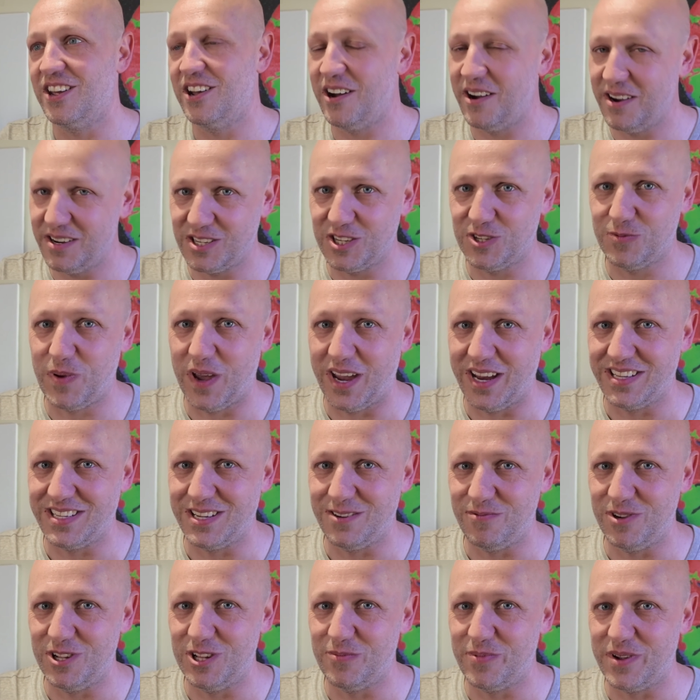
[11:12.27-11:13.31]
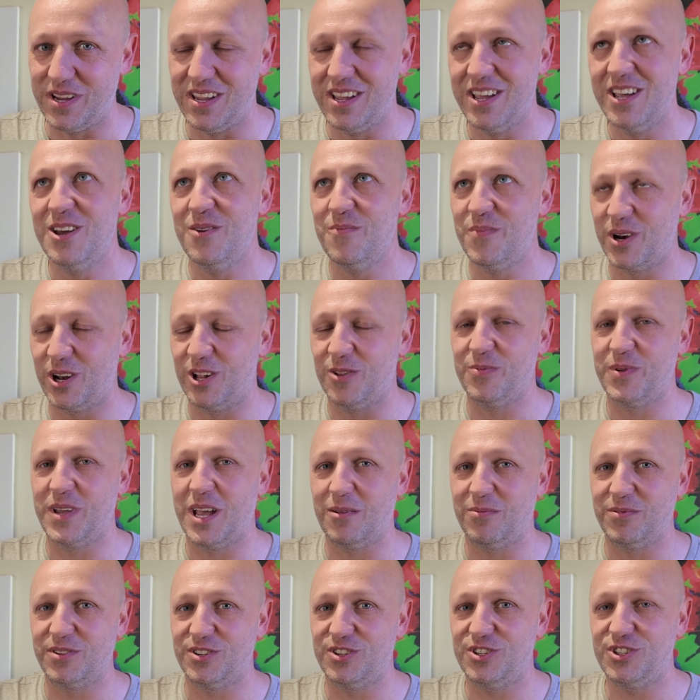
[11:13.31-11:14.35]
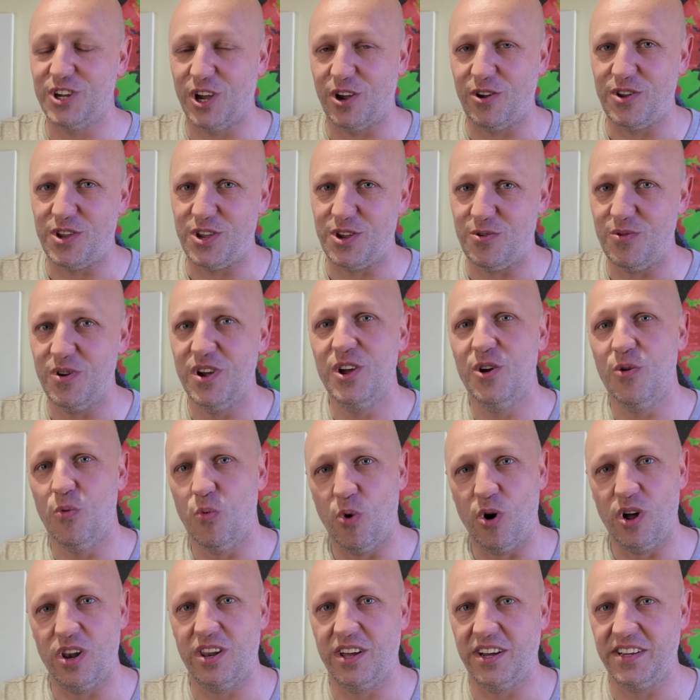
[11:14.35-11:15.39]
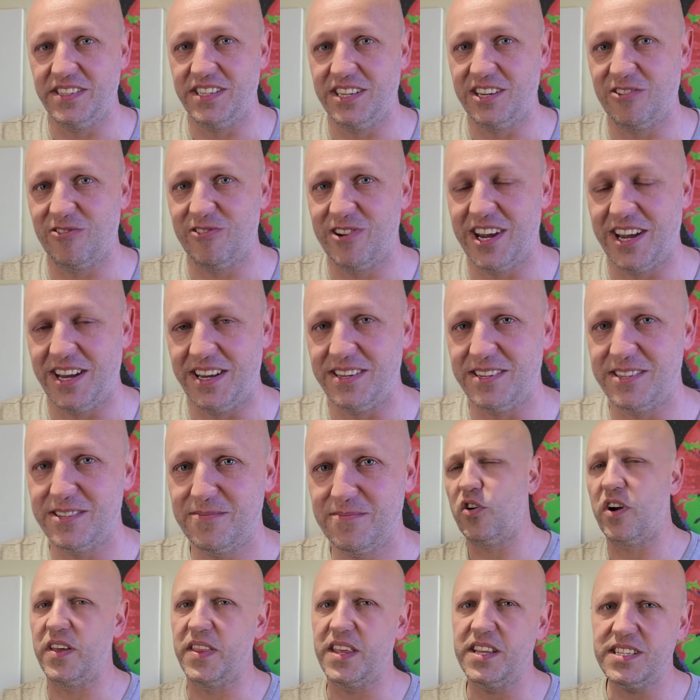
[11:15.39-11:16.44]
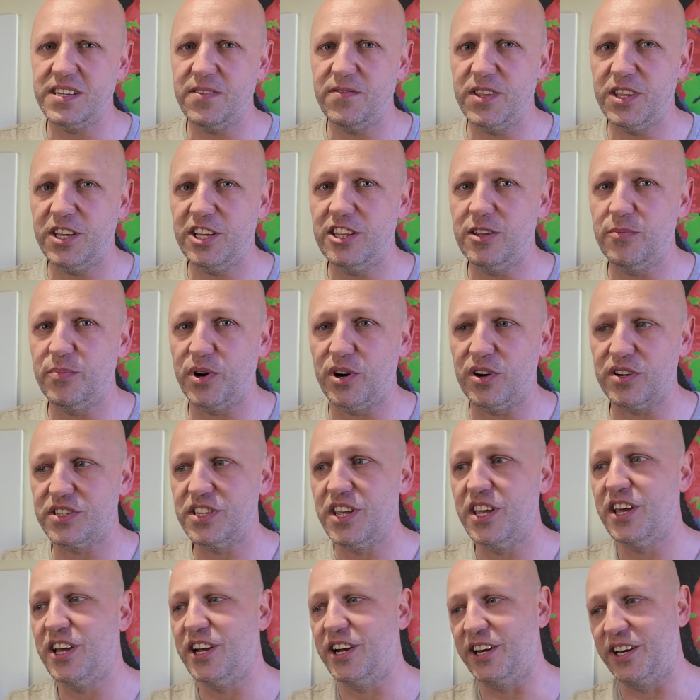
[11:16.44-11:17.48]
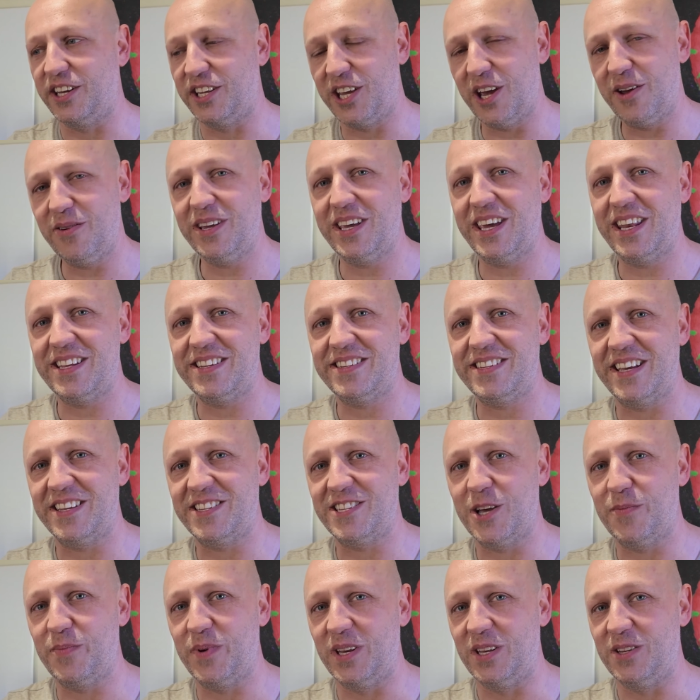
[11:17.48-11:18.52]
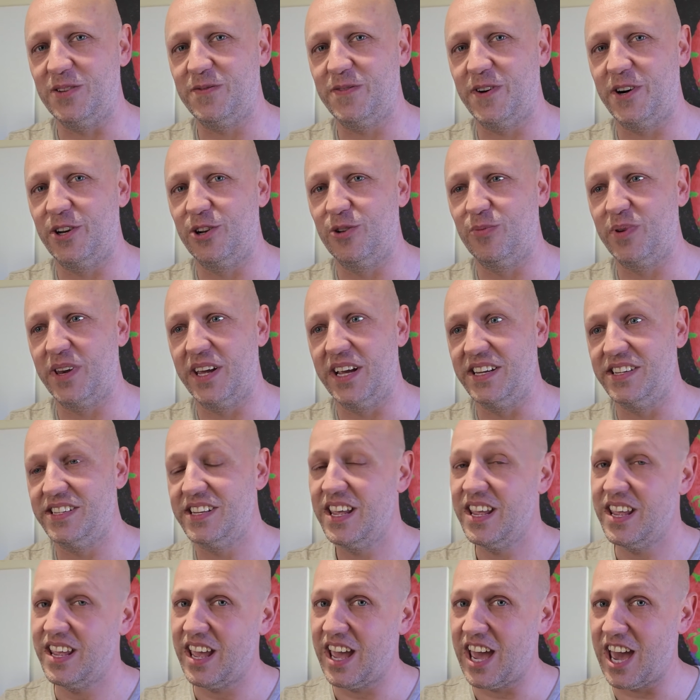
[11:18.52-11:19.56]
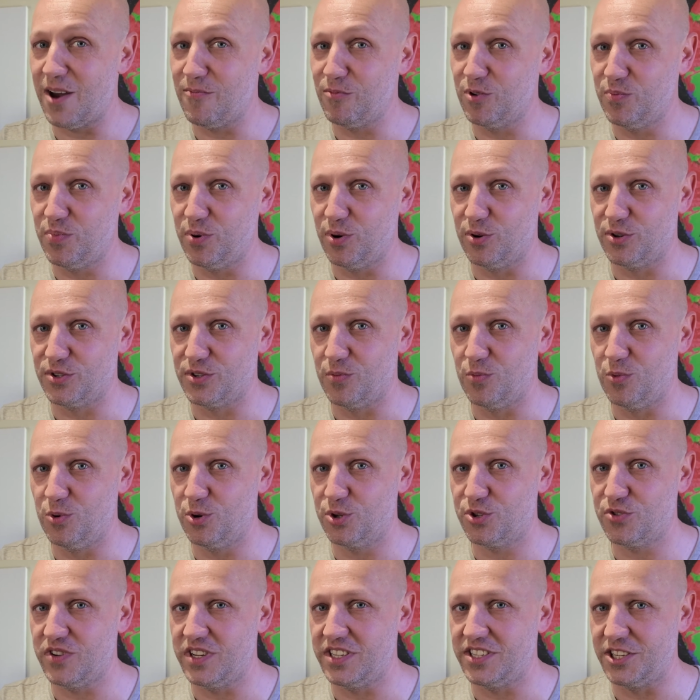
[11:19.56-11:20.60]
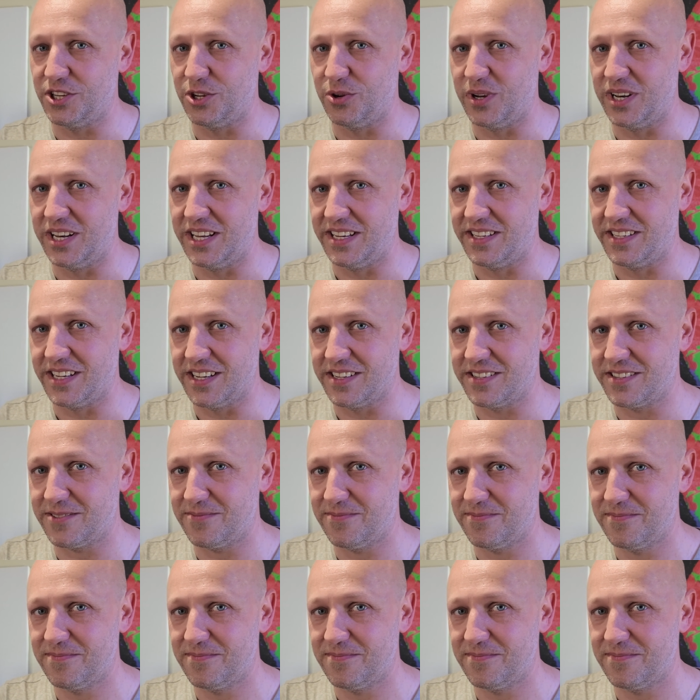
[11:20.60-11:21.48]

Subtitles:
I suspect it will be, but I'll be able to show you what light it creates. All right, that's everything in the box. I'm going to go and get it set up in its final place, and we'll pour some water in to do a leak test.